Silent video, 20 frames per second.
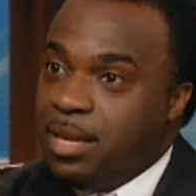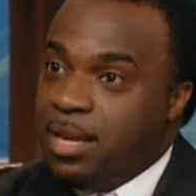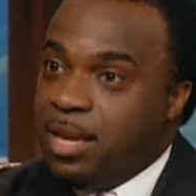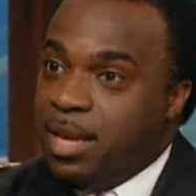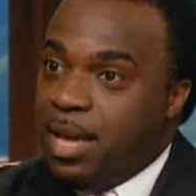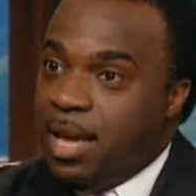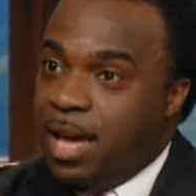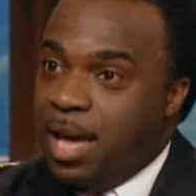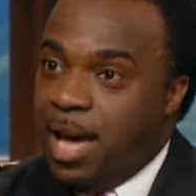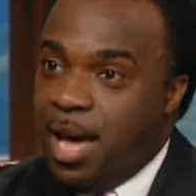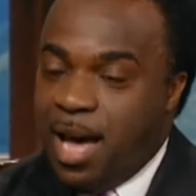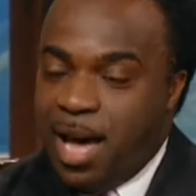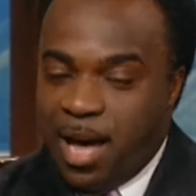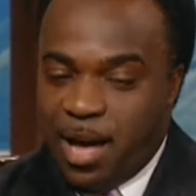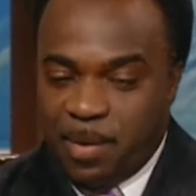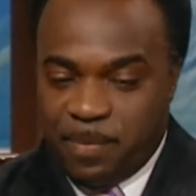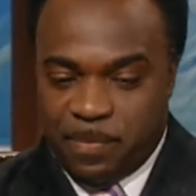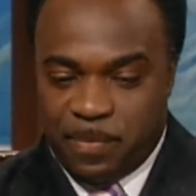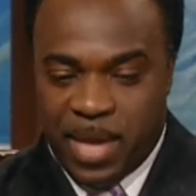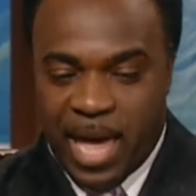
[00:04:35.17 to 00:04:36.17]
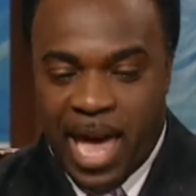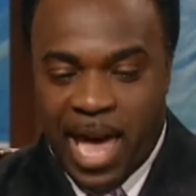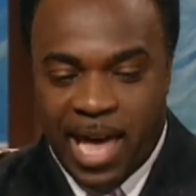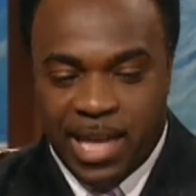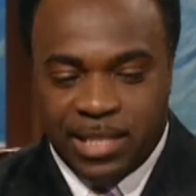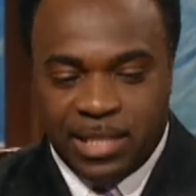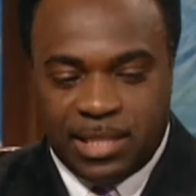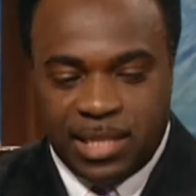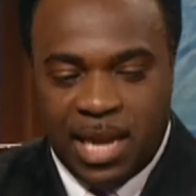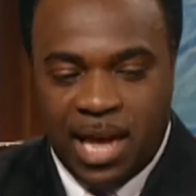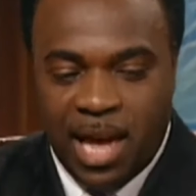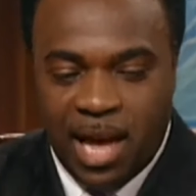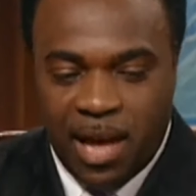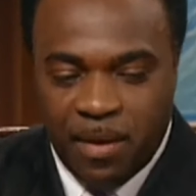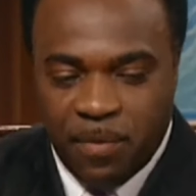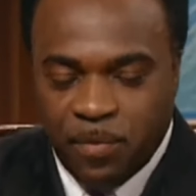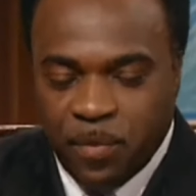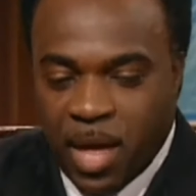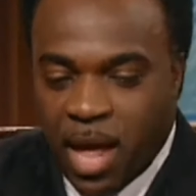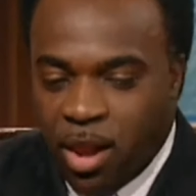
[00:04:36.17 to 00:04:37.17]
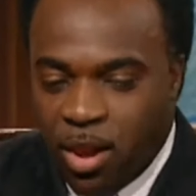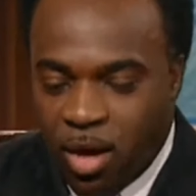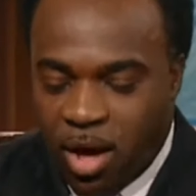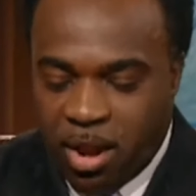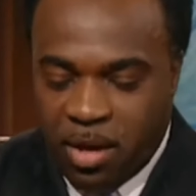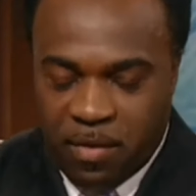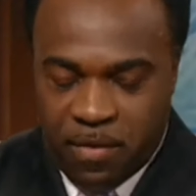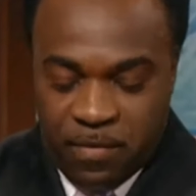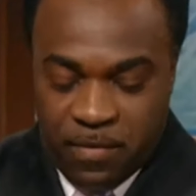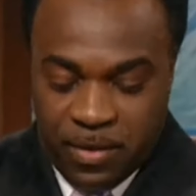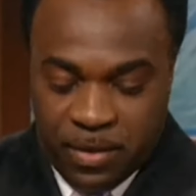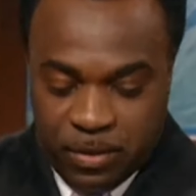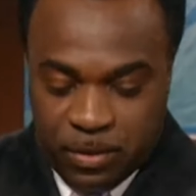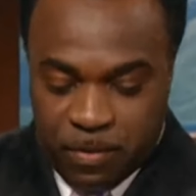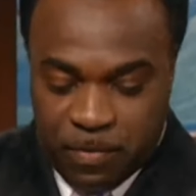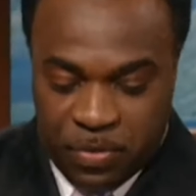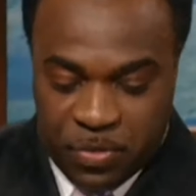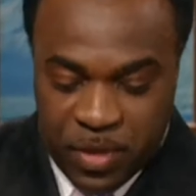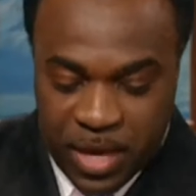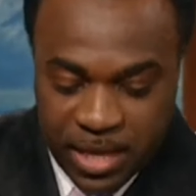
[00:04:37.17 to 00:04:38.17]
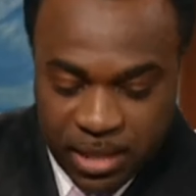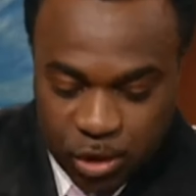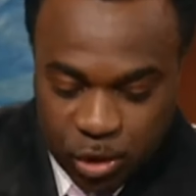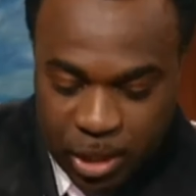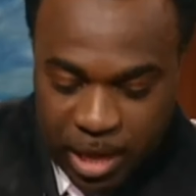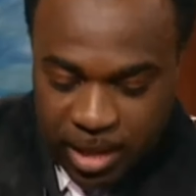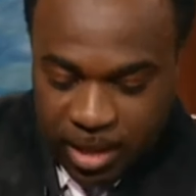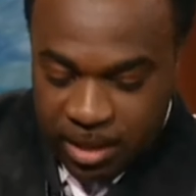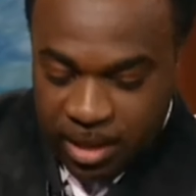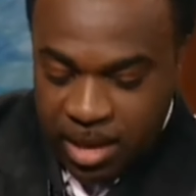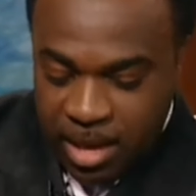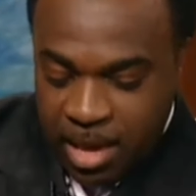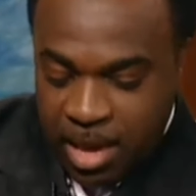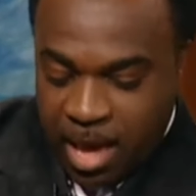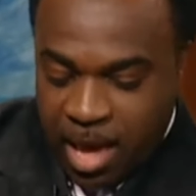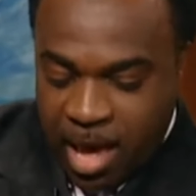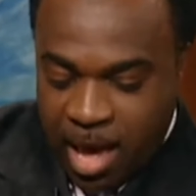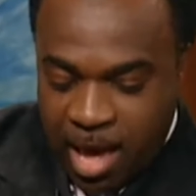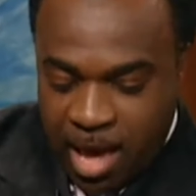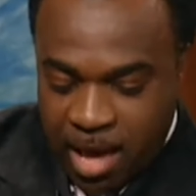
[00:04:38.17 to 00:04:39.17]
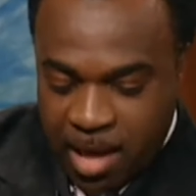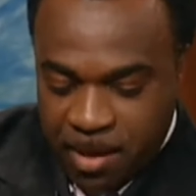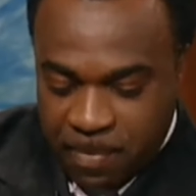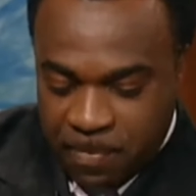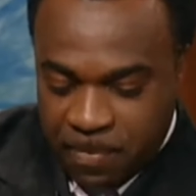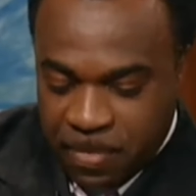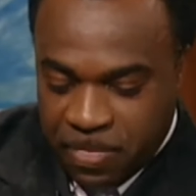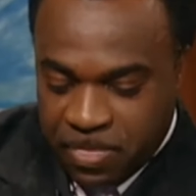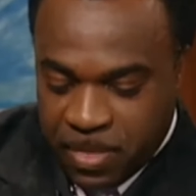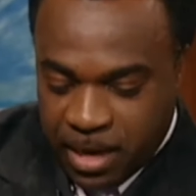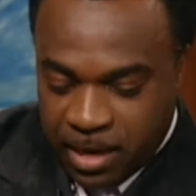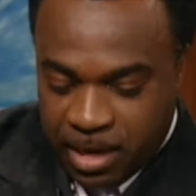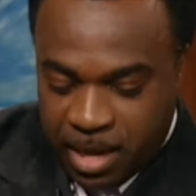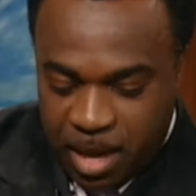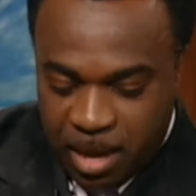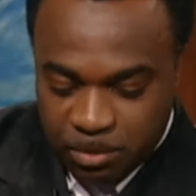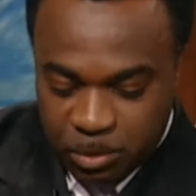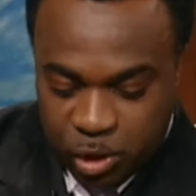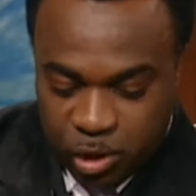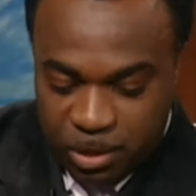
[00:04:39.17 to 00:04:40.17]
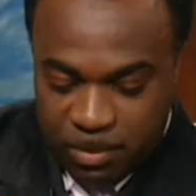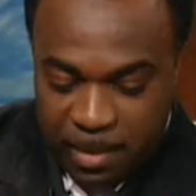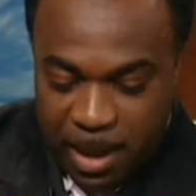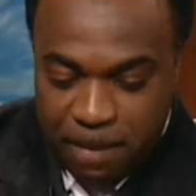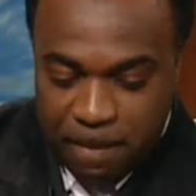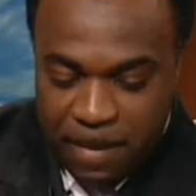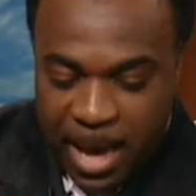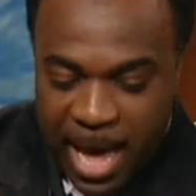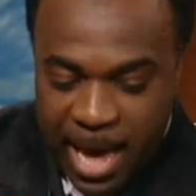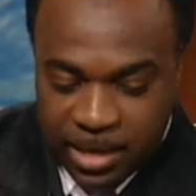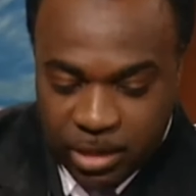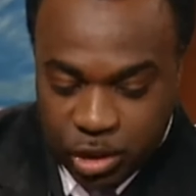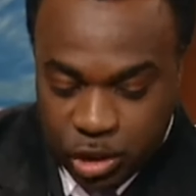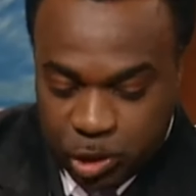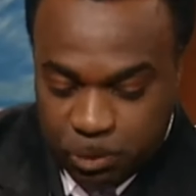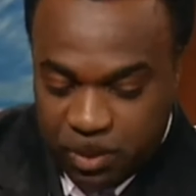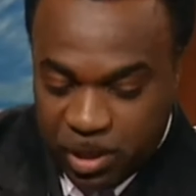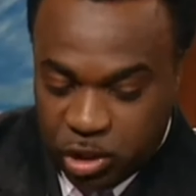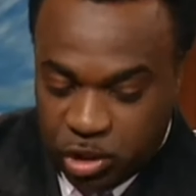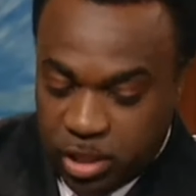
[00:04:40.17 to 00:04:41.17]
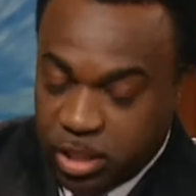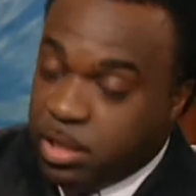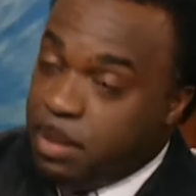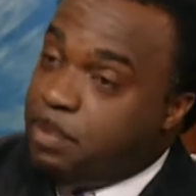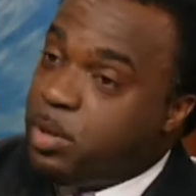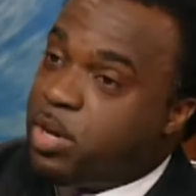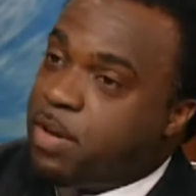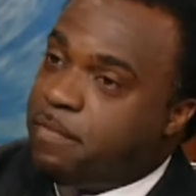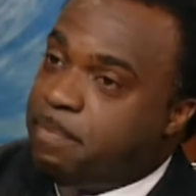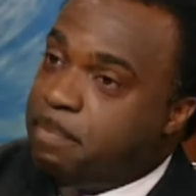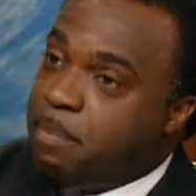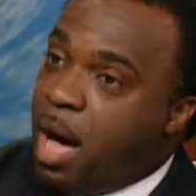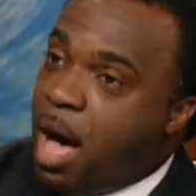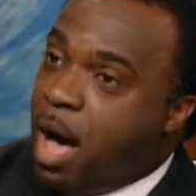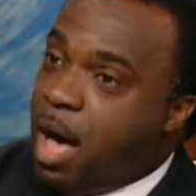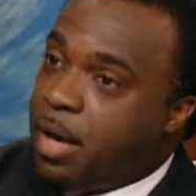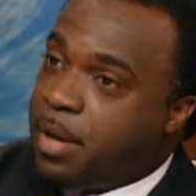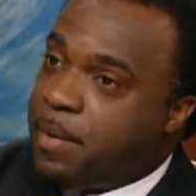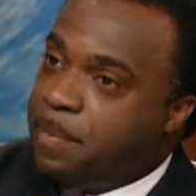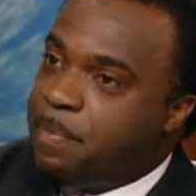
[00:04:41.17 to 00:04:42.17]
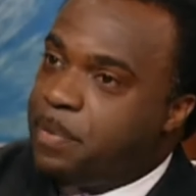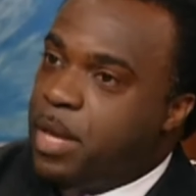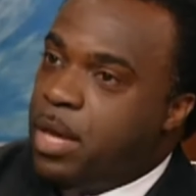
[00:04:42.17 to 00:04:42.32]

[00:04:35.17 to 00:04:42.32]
Yes. Um, and uh, a lot of things that uh, that comes to my mind, especially the book of Mark,